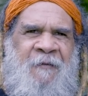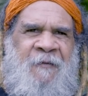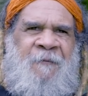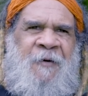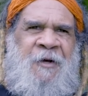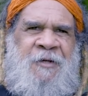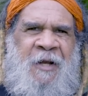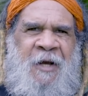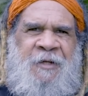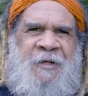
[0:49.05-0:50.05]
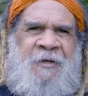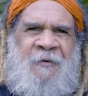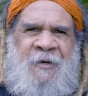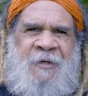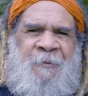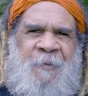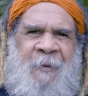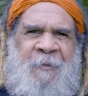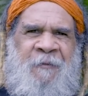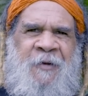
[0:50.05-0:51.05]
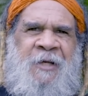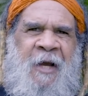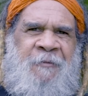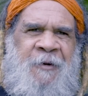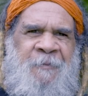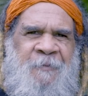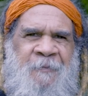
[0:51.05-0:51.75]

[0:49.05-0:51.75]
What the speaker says: for First Nations original people of this country.